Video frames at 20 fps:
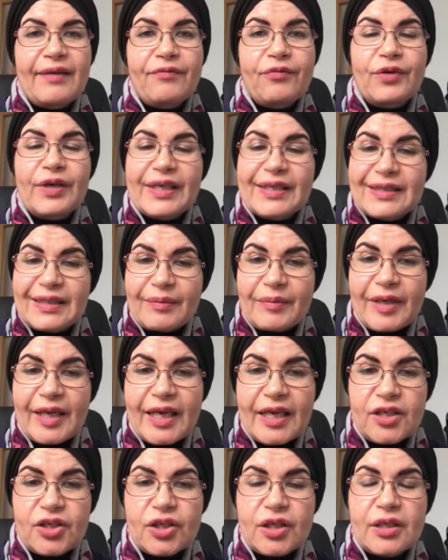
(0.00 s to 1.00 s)
For
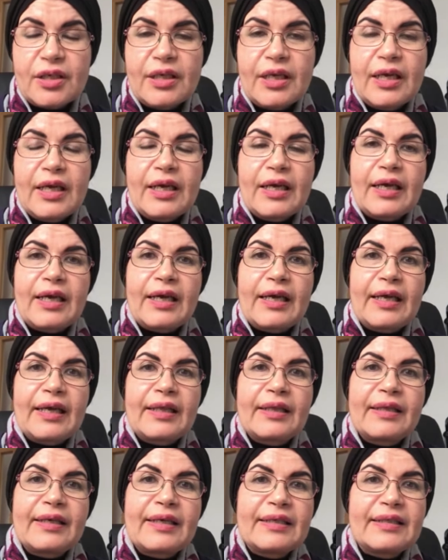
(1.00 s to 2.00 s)
examination,
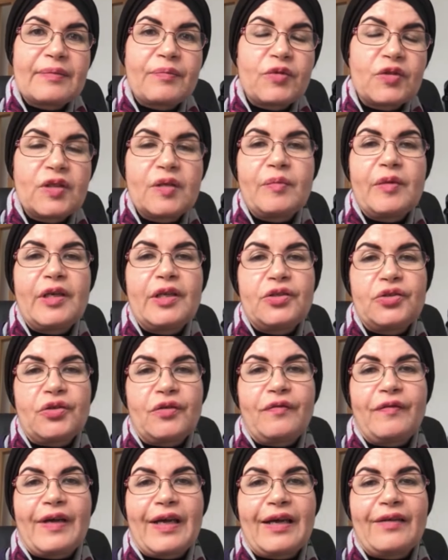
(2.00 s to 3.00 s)
there is a possibility
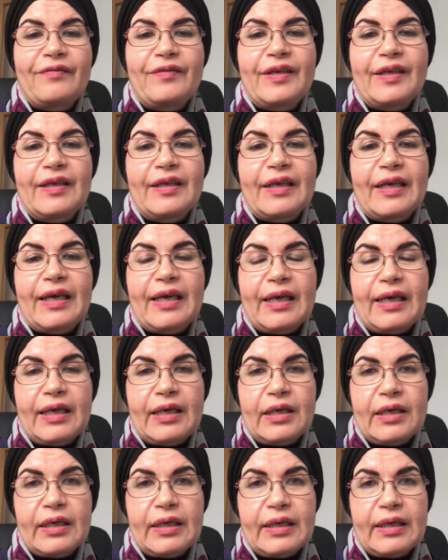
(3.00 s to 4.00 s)
of having
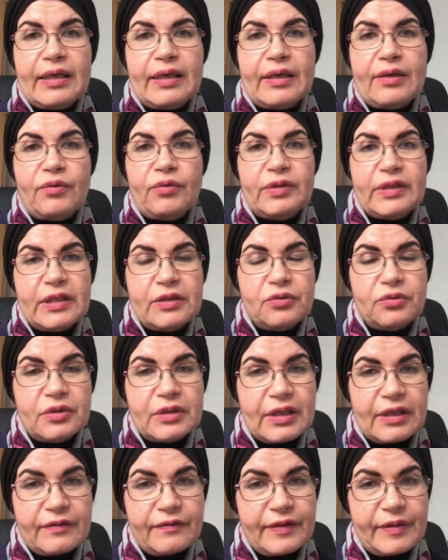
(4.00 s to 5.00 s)
rotator
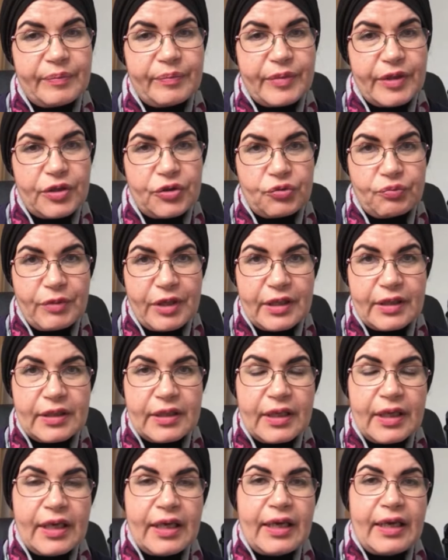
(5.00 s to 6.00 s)
cuff impingement.
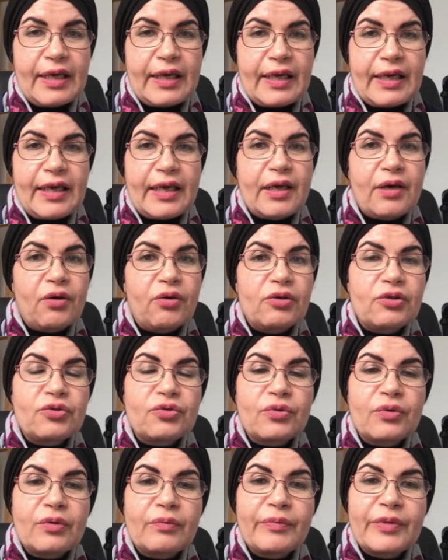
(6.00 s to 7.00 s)

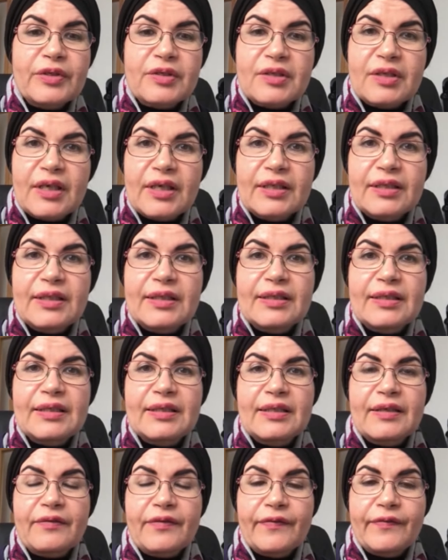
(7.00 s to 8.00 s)
Also, bursitis
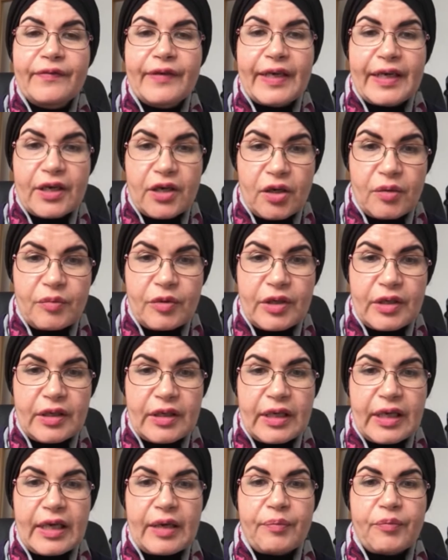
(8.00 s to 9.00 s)
is a very common
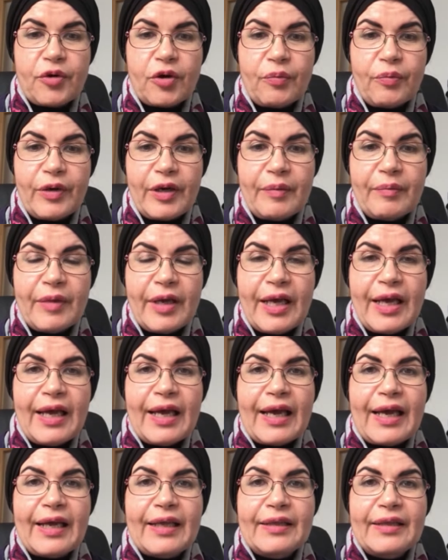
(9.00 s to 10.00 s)
problem,
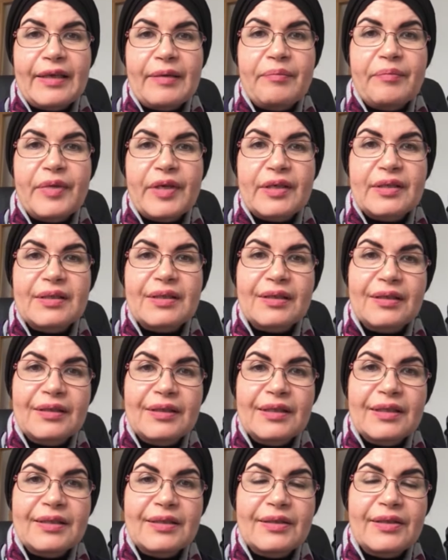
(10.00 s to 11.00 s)
and in
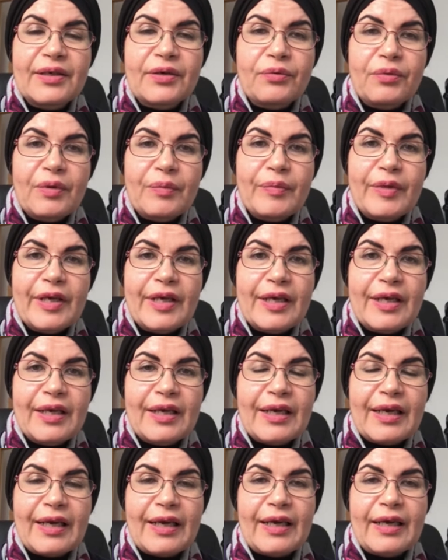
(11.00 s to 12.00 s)
bursitis there will
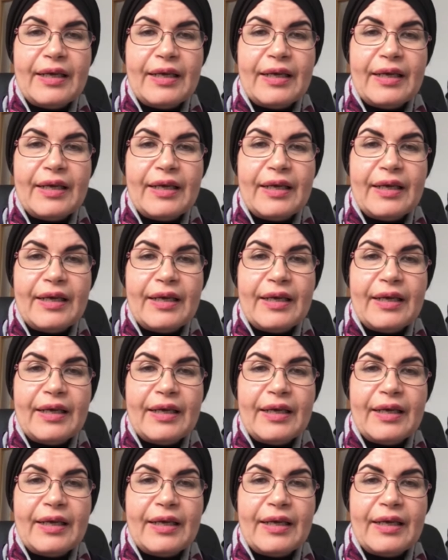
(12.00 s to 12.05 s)
be